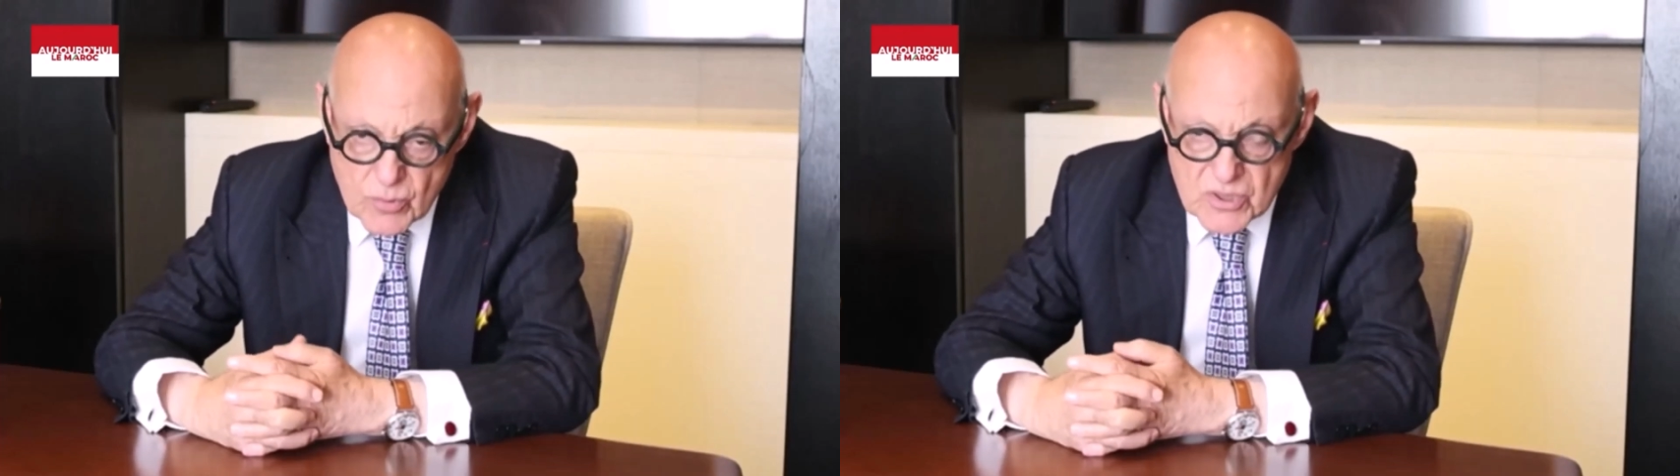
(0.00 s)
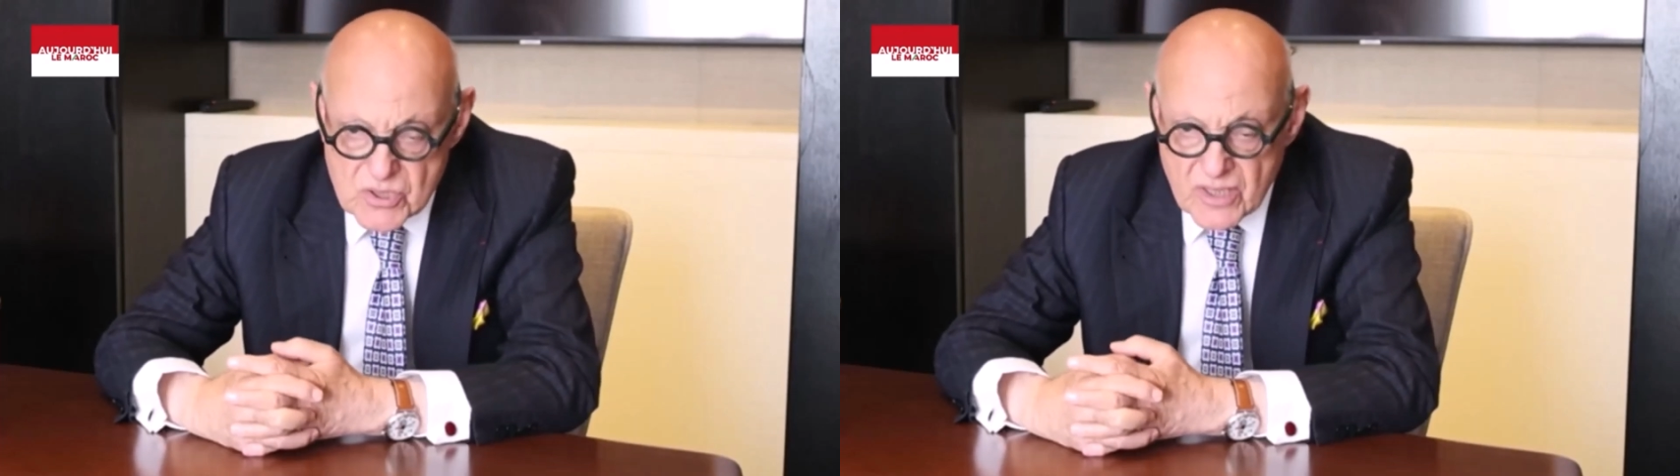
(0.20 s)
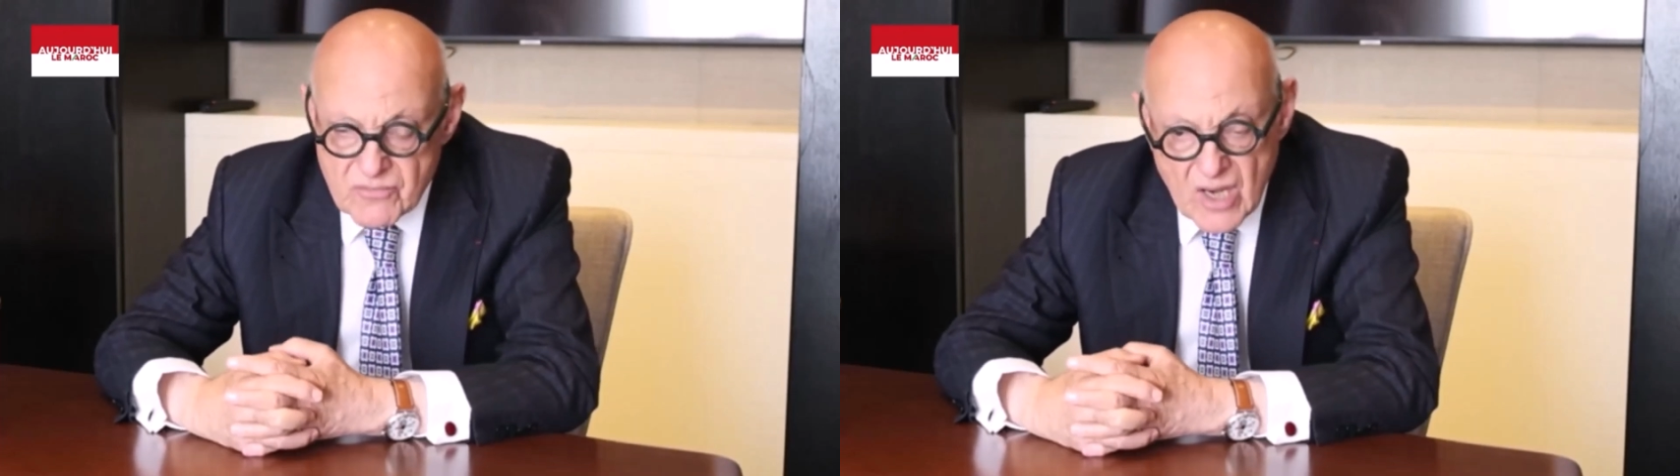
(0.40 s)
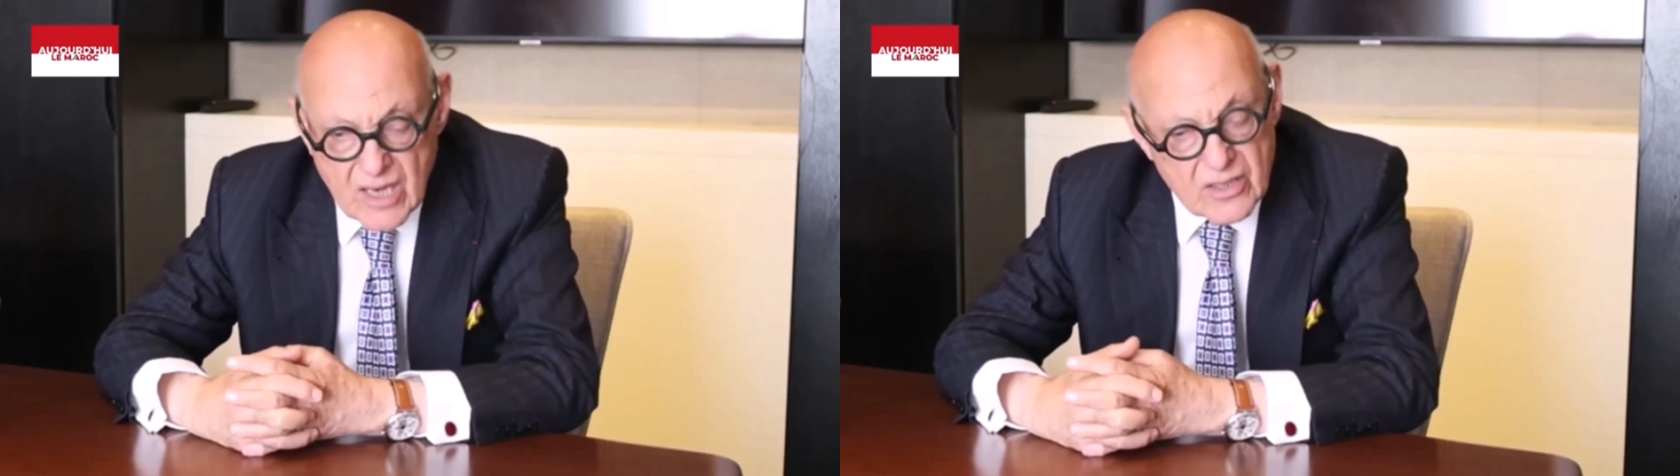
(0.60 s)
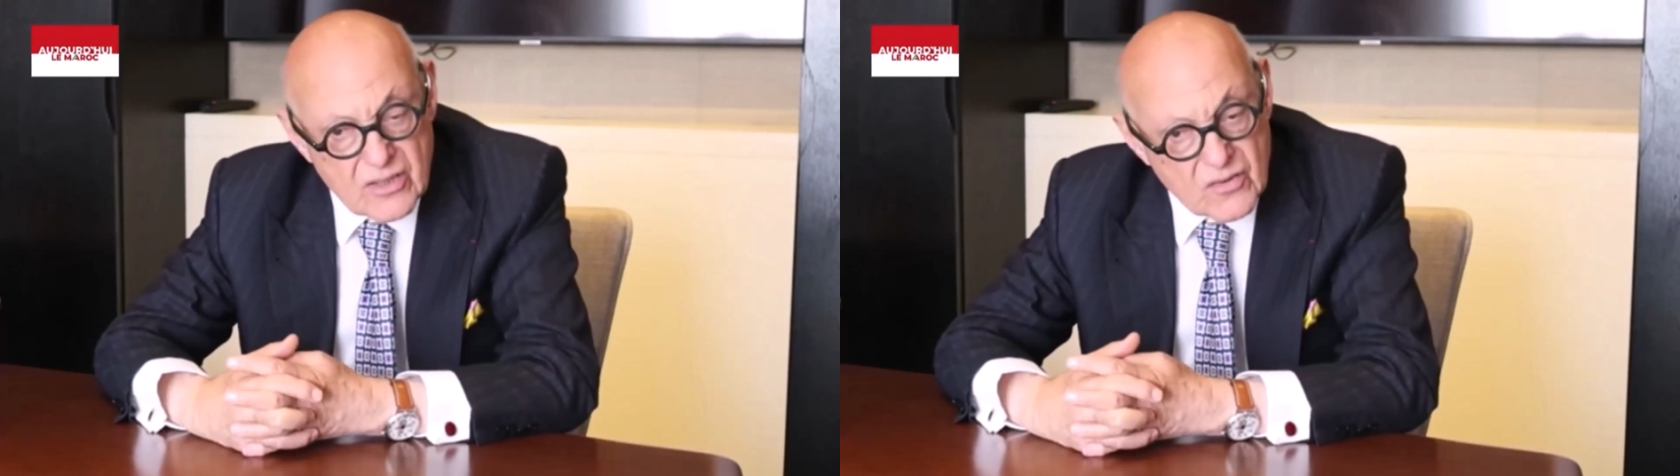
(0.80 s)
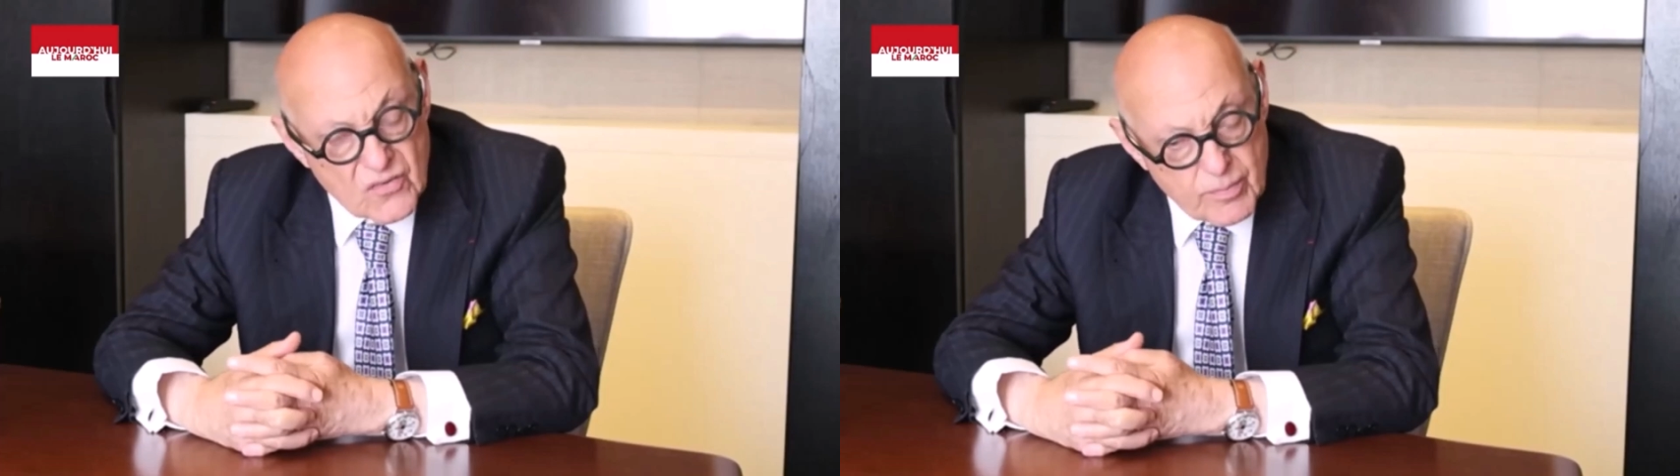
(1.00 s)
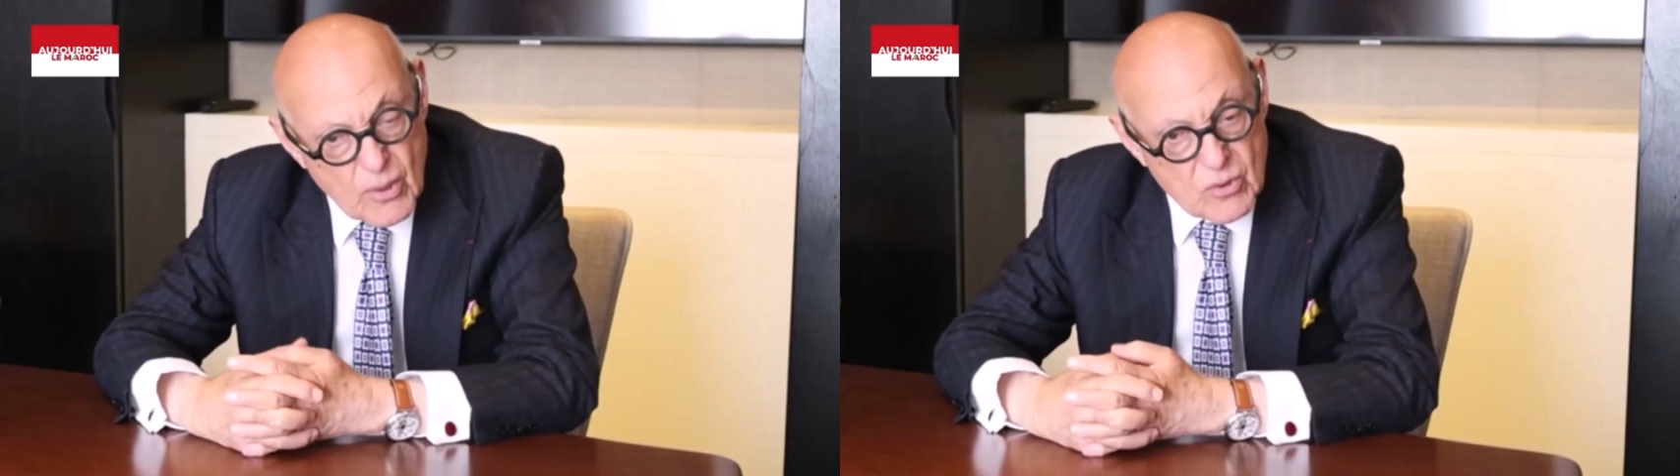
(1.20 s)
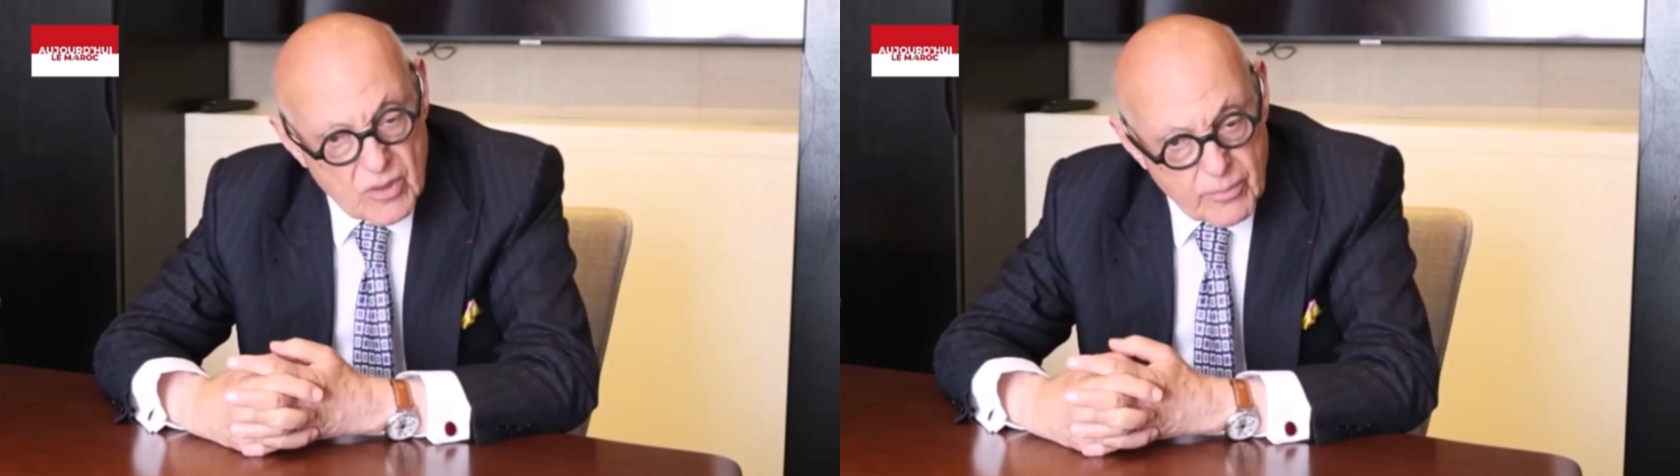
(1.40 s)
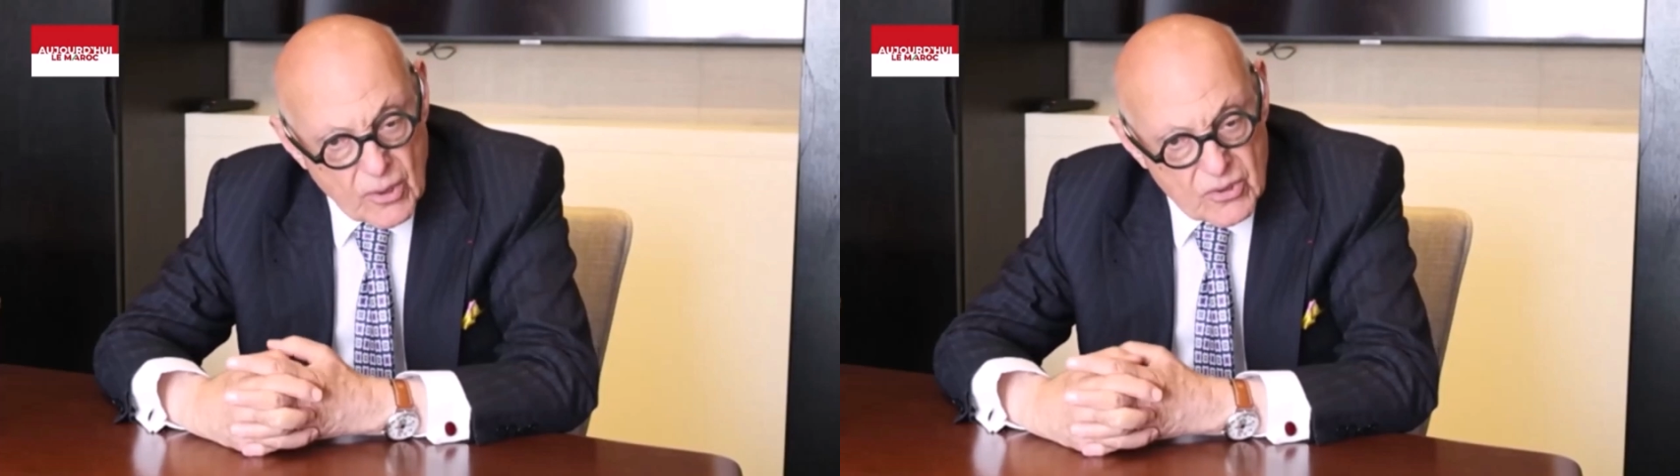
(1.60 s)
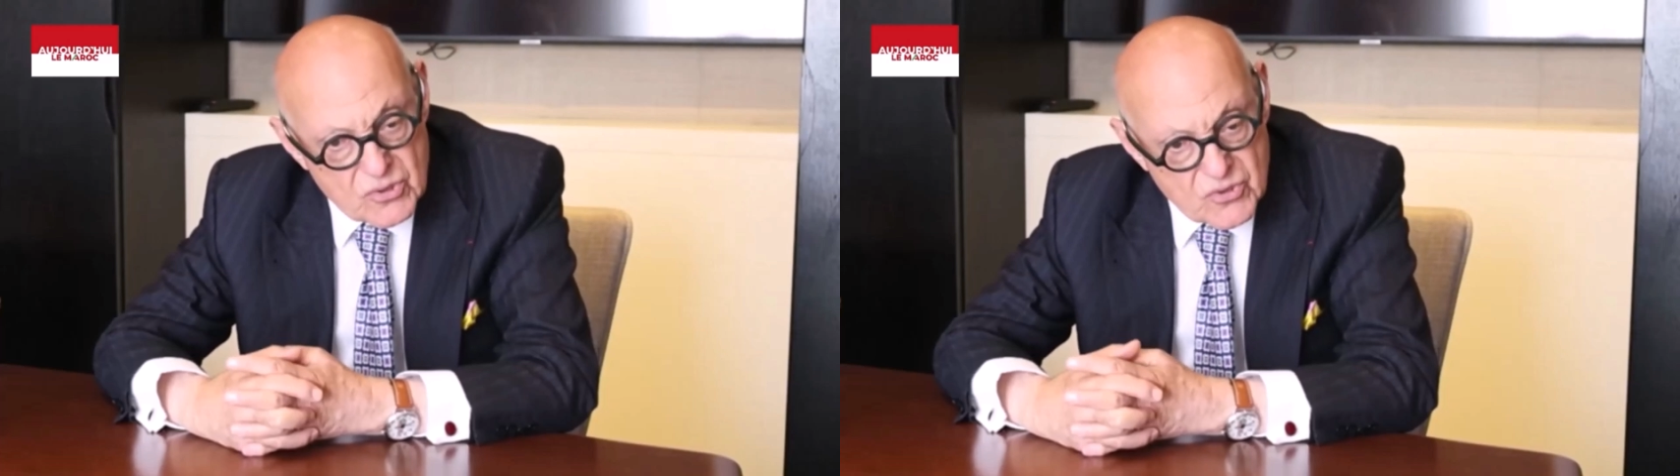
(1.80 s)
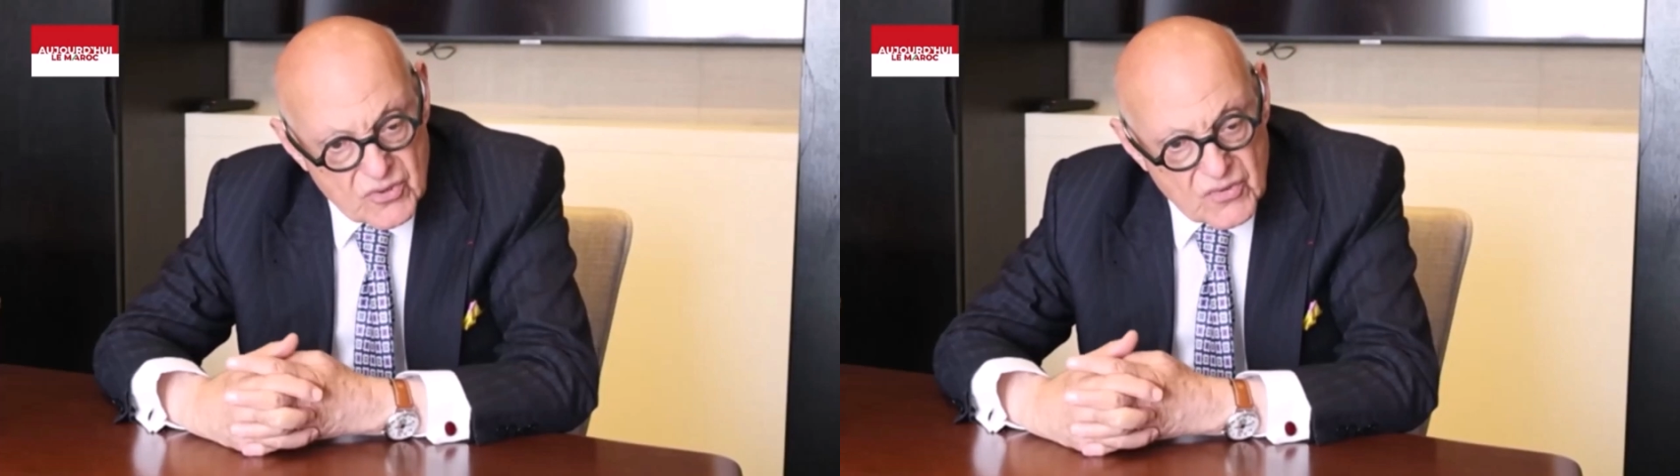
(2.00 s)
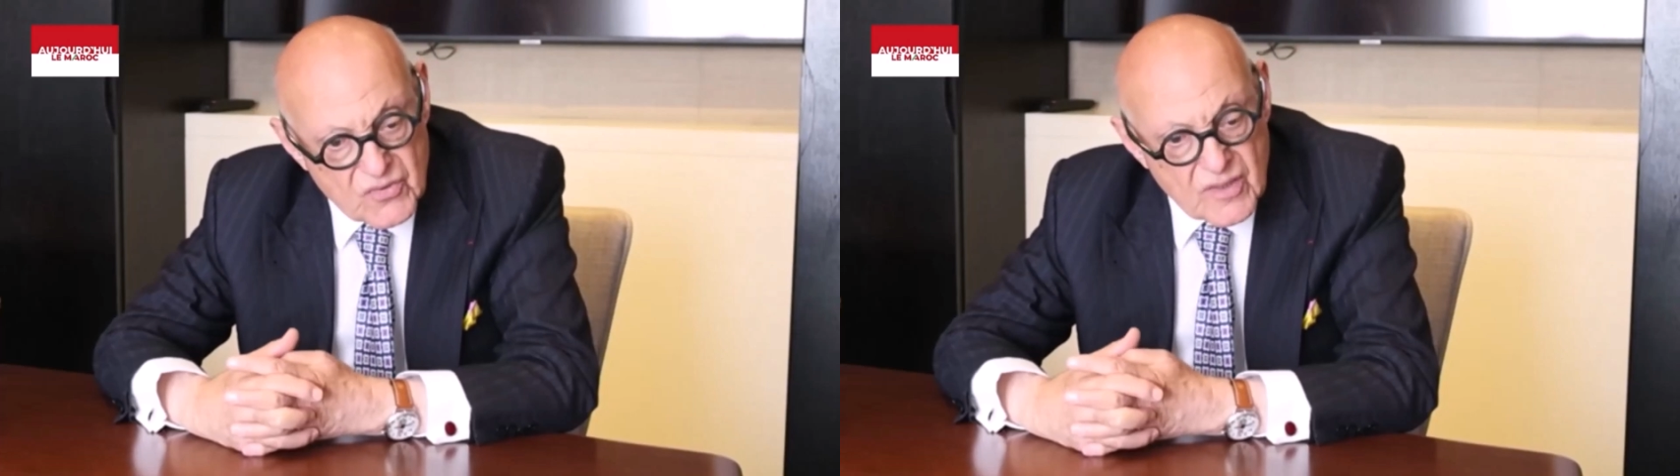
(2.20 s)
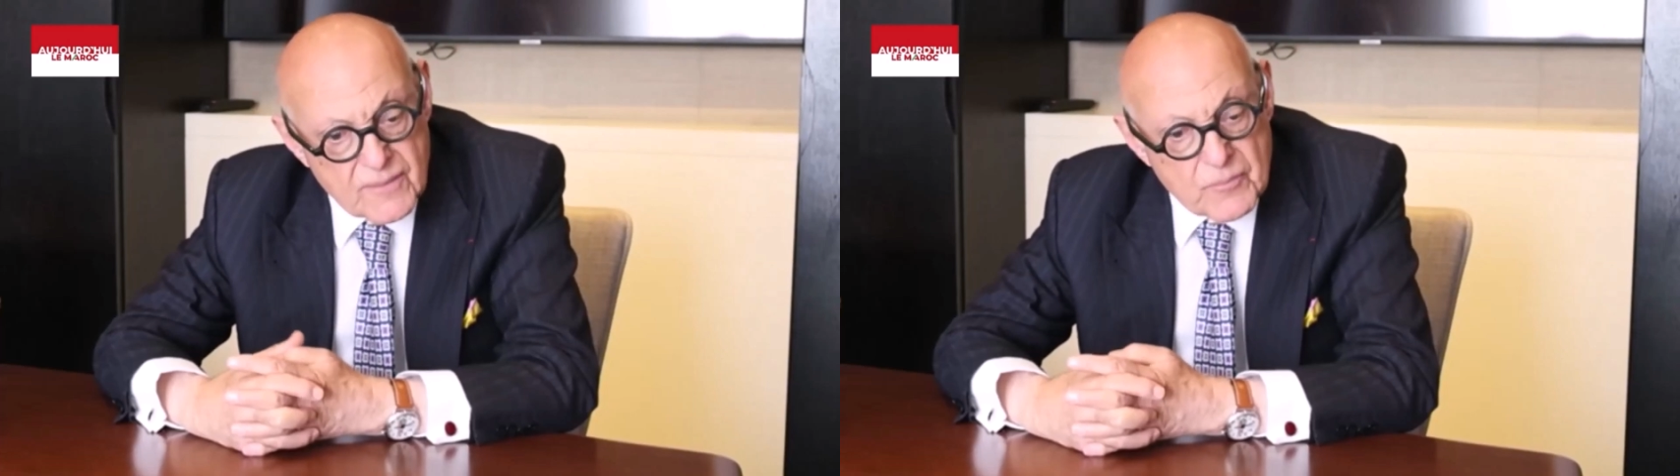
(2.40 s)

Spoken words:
which I've done in the smoke laboratories,